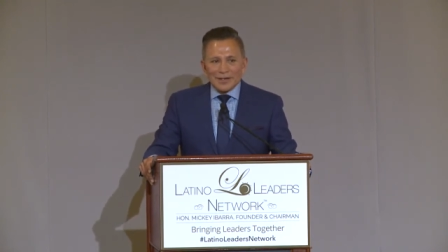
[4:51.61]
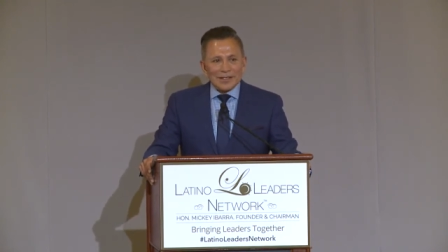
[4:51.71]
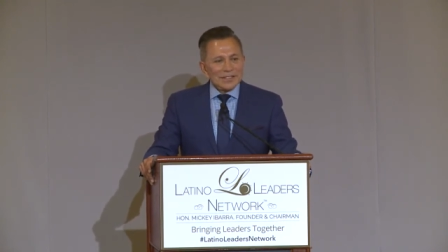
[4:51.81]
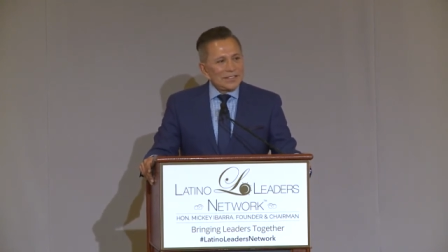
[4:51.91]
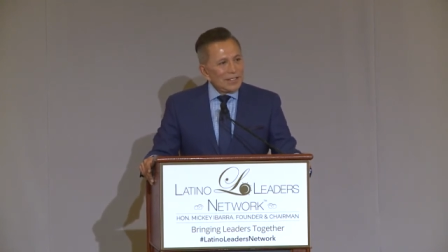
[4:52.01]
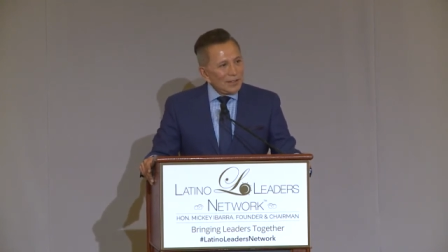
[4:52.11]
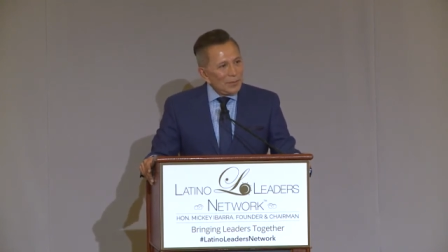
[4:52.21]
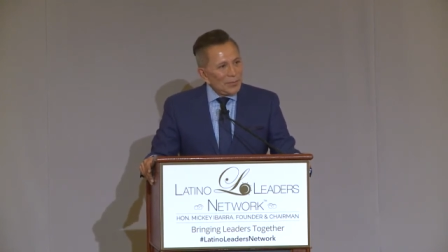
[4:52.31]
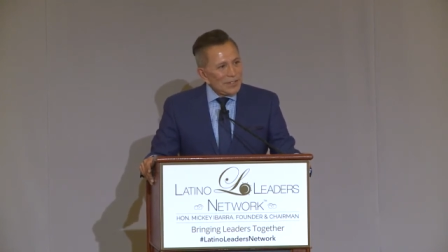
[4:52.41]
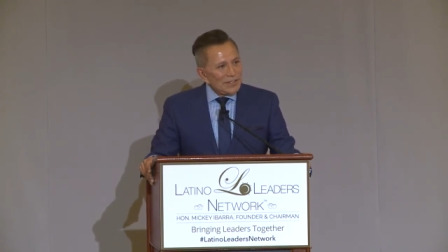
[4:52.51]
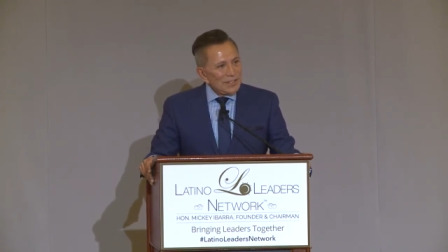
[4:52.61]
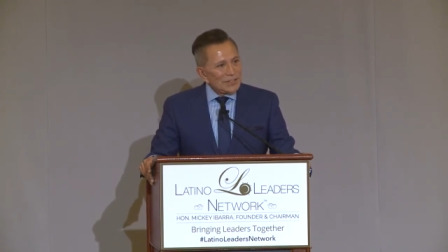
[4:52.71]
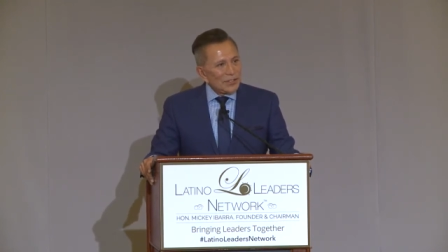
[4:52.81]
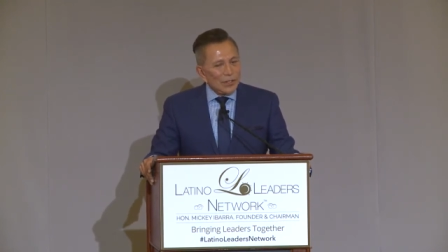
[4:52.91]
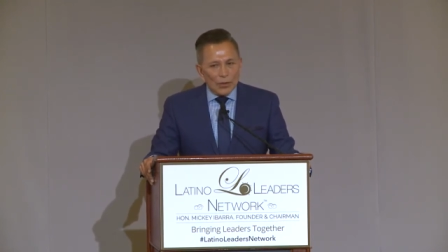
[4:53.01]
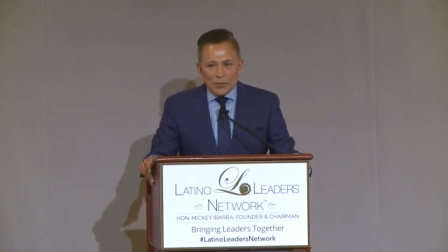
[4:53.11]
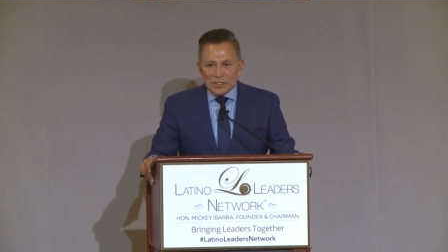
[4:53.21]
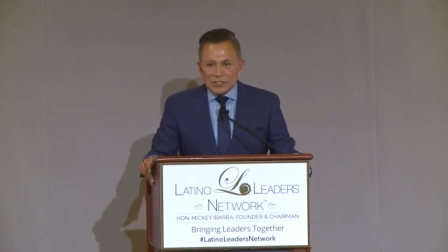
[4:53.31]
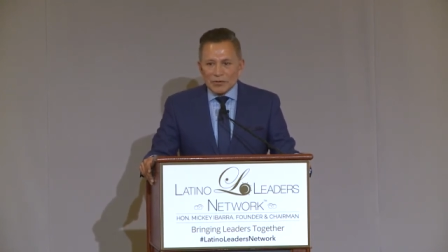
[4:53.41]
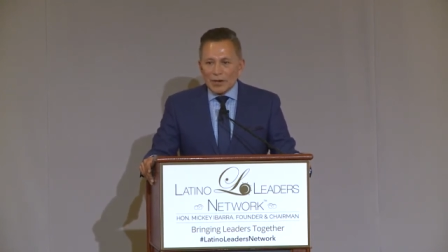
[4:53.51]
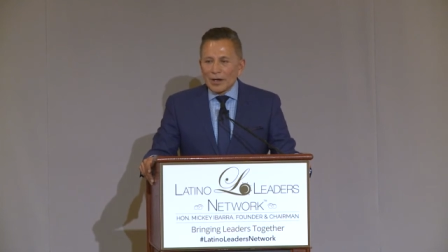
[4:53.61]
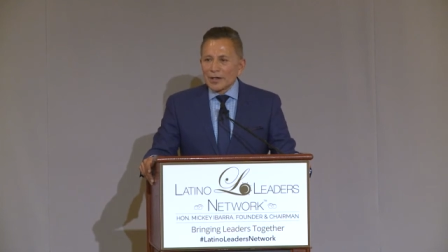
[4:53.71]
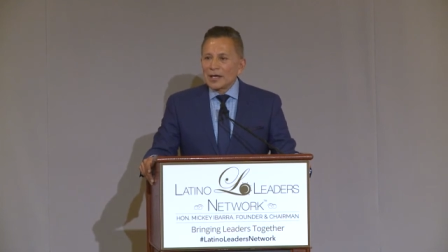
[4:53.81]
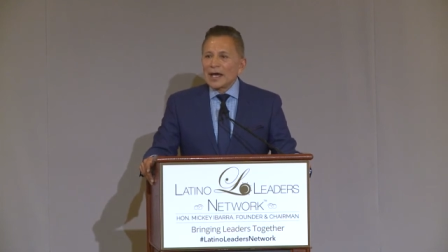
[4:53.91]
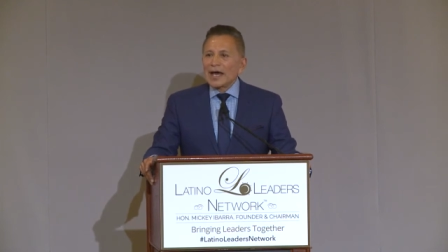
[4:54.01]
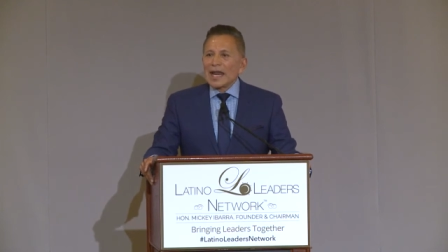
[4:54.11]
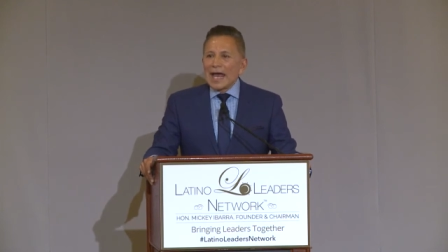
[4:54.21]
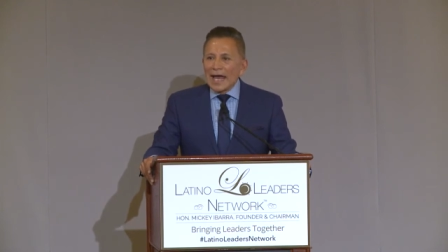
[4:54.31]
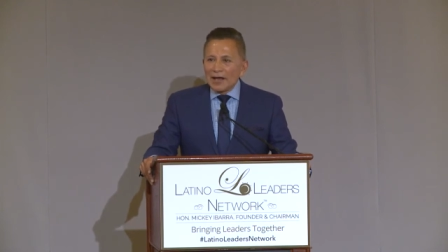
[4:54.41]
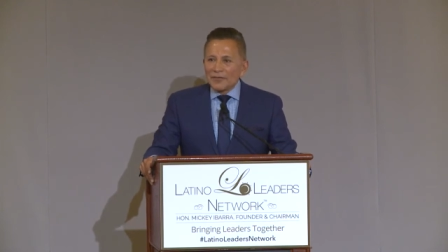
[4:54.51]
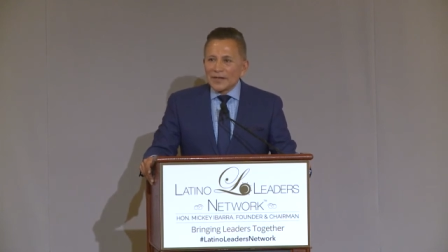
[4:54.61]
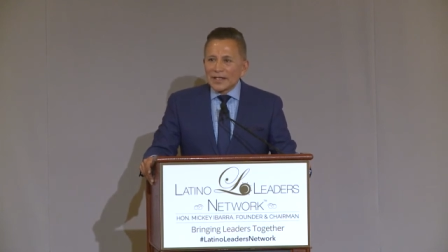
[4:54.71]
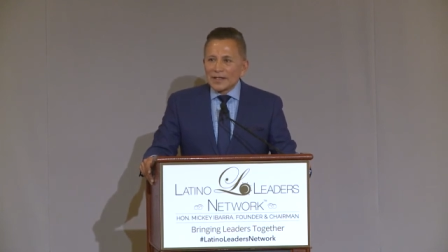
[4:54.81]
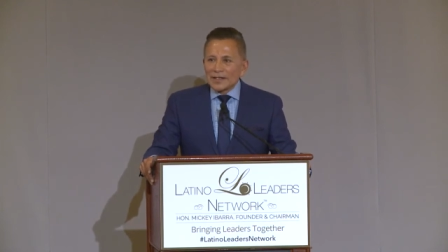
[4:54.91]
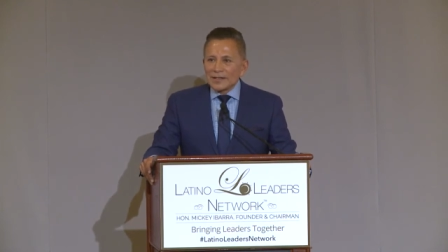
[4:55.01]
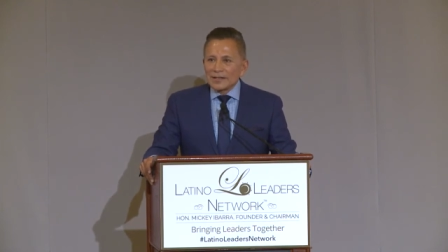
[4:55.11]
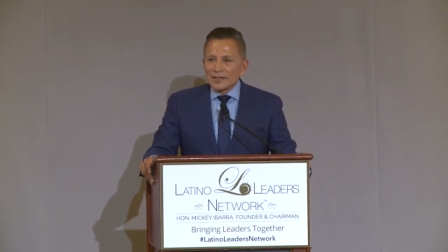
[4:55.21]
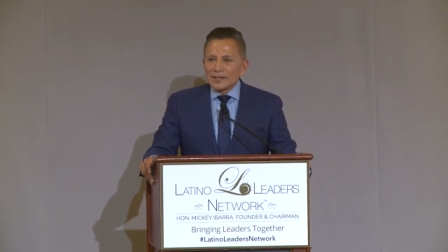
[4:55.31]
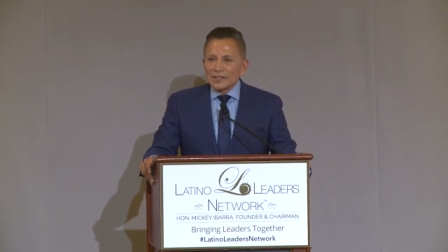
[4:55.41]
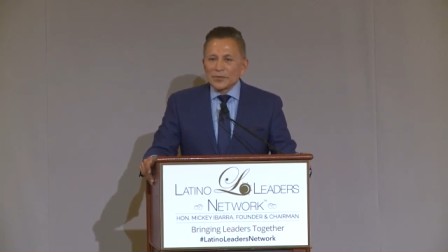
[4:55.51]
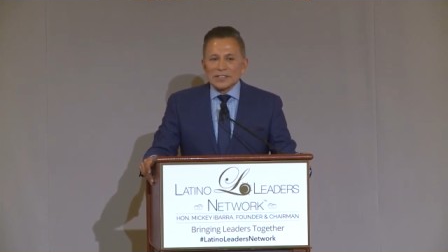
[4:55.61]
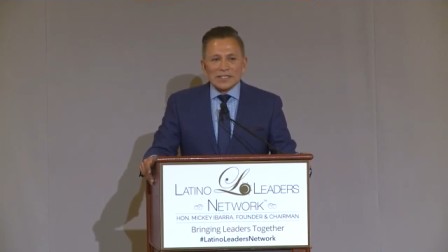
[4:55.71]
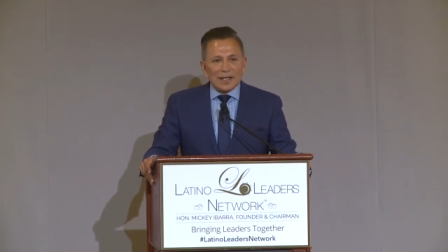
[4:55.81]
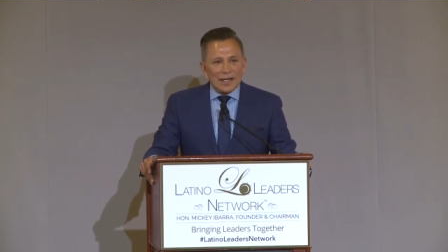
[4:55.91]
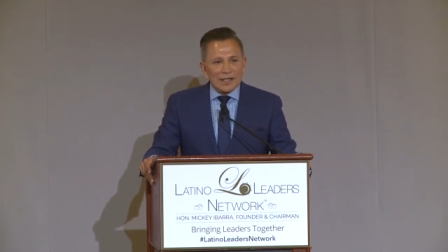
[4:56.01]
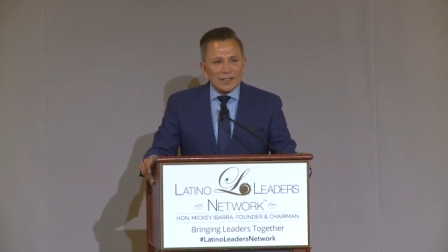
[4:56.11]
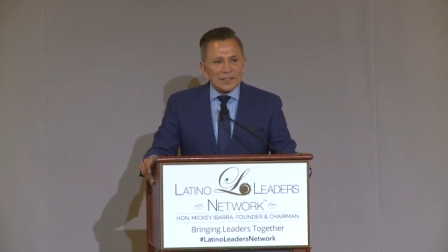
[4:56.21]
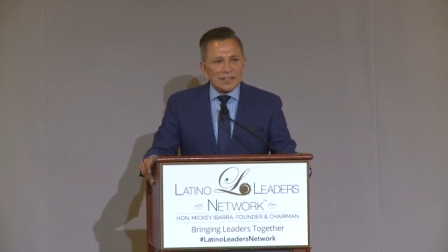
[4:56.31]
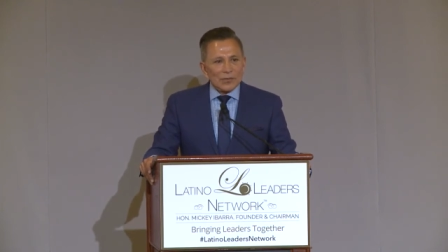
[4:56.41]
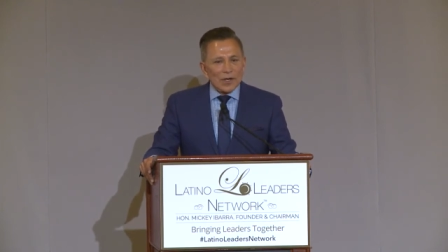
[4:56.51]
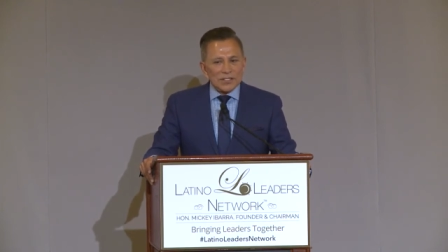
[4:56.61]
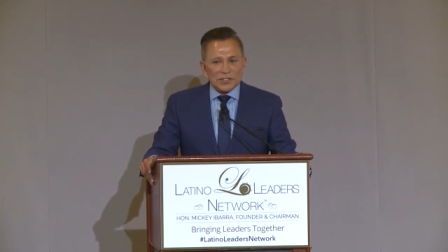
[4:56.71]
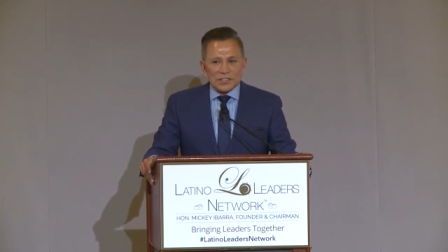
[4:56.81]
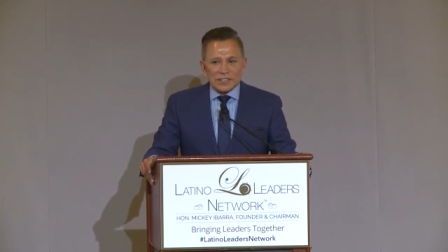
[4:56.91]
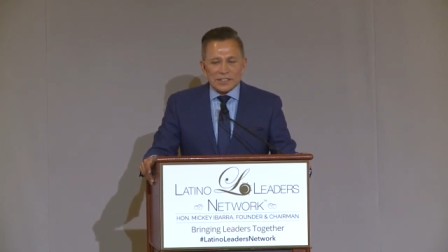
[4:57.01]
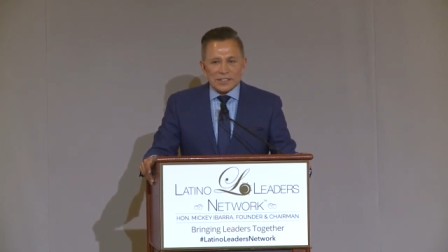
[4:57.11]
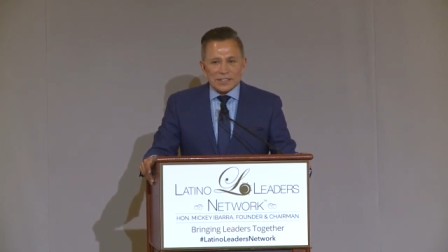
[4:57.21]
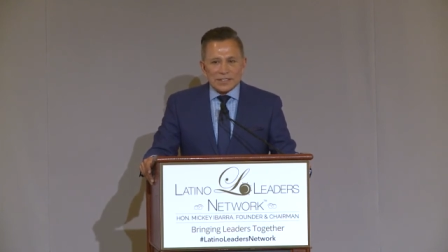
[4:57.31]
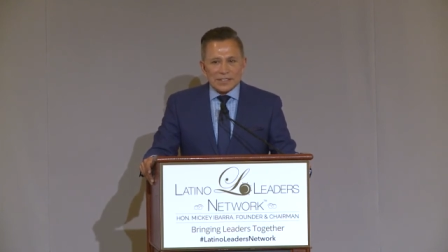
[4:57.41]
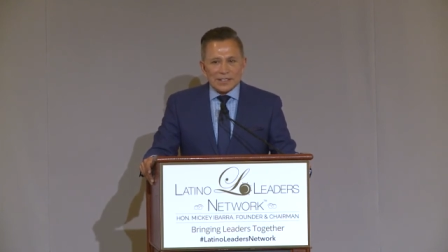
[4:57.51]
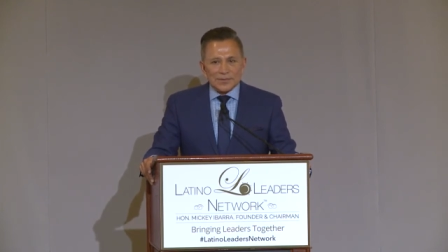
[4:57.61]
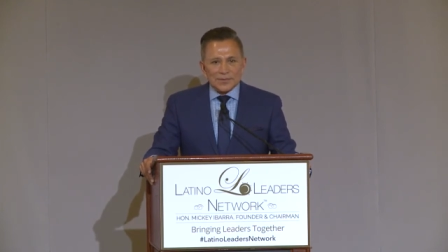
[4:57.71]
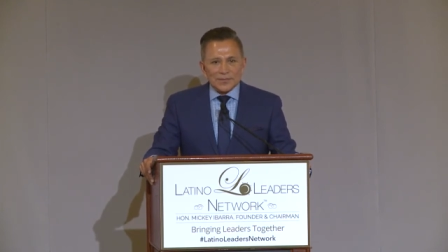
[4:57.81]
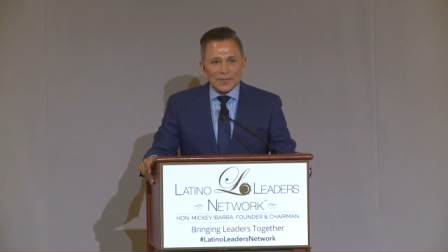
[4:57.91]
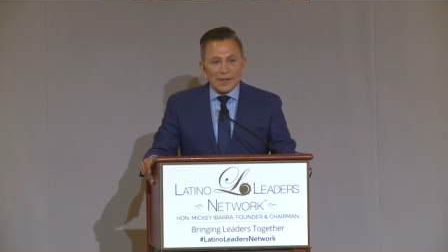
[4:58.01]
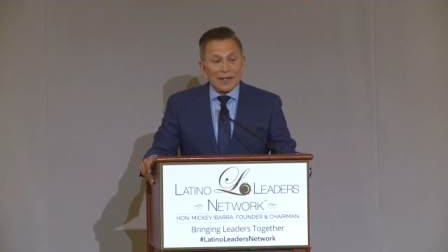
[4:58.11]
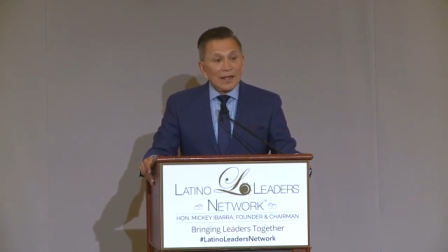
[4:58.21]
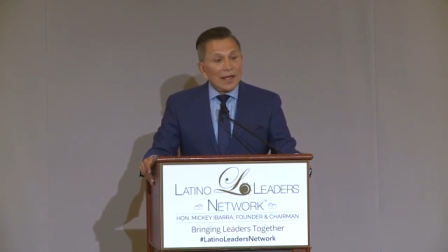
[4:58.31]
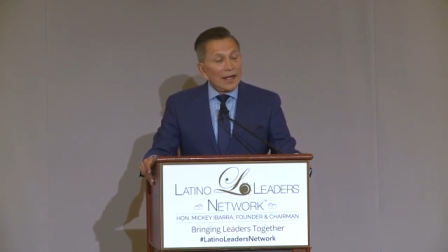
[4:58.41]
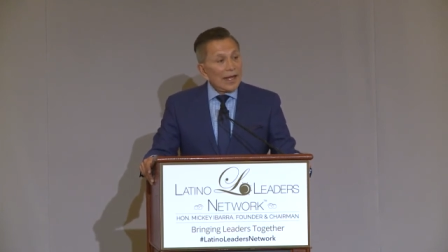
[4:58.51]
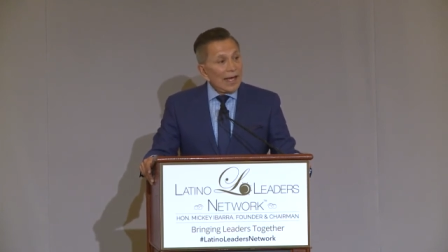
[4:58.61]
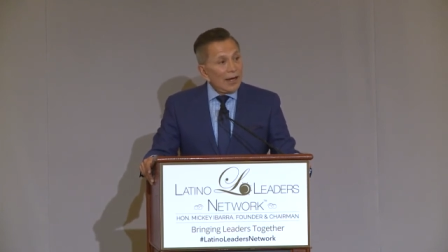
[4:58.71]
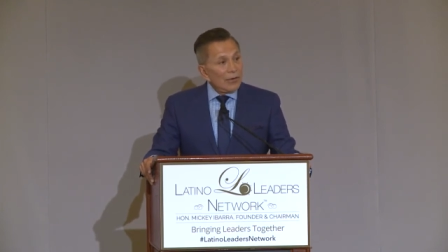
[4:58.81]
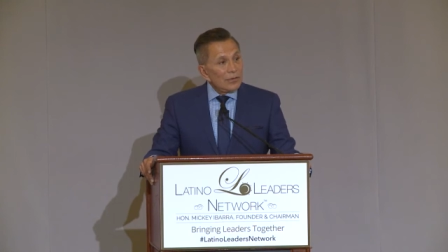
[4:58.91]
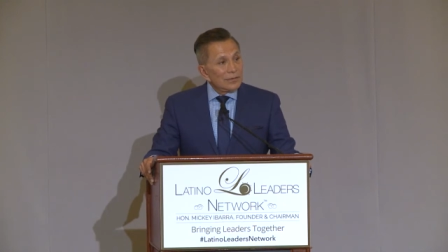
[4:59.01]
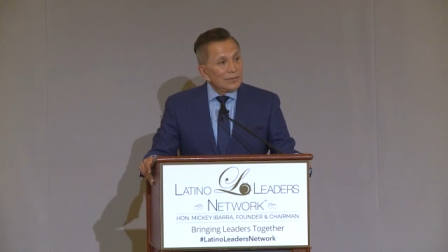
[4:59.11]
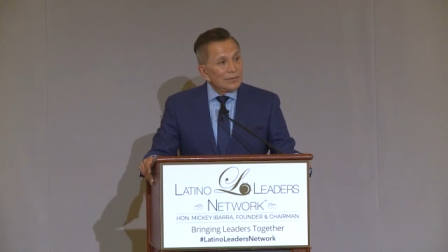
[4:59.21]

He's still in business, going strong, an advocate to his clients in Washington, D.C. And now,